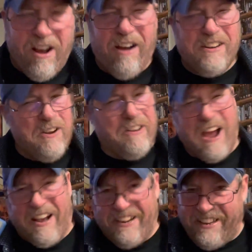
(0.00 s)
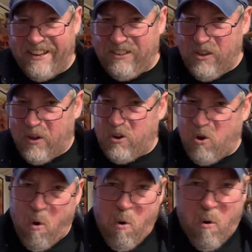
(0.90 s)
You kind of get to the
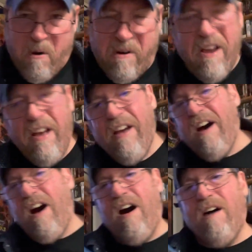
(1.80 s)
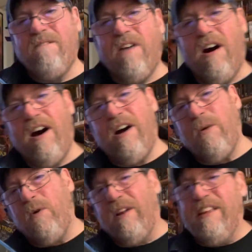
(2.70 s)
core of,
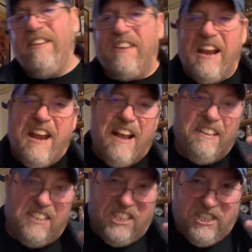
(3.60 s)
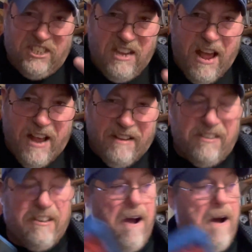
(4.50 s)
or at least in a sense,